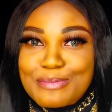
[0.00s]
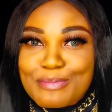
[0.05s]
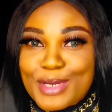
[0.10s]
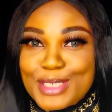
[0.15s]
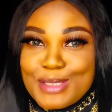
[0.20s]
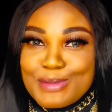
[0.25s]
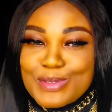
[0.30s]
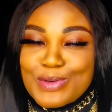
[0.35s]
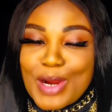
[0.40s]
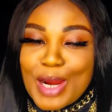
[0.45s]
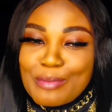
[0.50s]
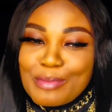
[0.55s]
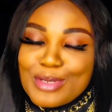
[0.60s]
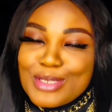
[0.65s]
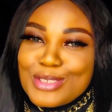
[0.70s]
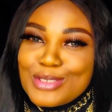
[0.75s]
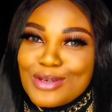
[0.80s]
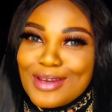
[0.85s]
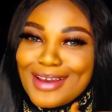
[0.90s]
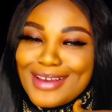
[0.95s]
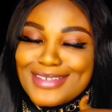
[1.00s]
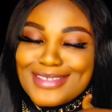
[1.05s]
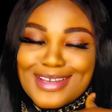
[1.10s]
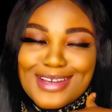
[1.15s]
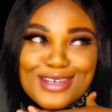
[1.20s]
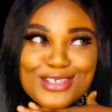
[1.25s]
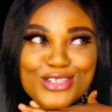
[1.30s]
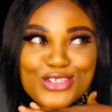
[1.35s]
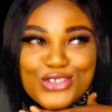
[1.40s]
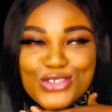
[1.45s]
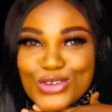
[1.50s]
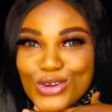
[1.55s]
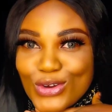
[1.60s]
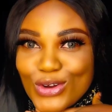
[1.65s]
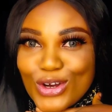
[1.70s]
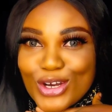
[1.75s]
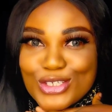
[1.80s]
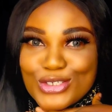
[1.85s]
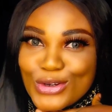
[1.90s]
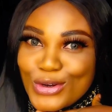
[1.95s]
To my subscribers, you guys are
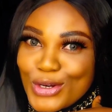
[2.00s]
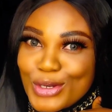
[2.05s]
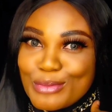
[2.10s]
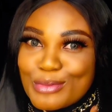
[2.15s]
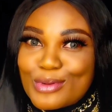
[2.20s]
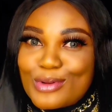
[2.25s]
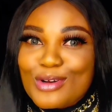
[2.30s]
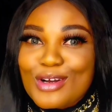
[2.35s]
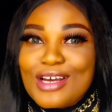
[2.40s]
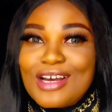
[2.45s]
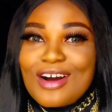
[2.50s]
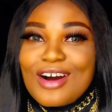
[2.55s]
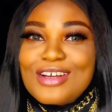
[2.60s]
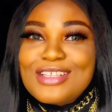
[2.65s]
so adorable.